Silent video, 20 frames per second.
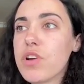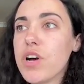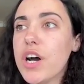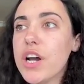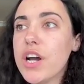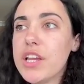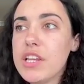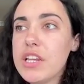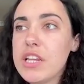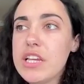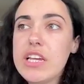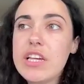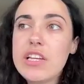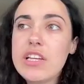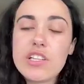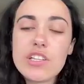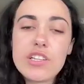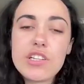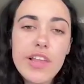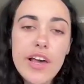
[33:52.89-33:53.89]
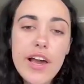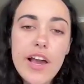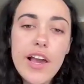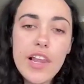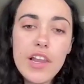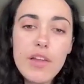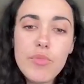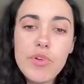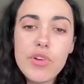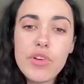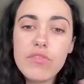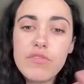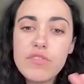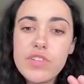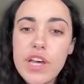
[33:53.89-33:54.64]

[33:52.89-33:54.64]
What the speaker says: I needed that element of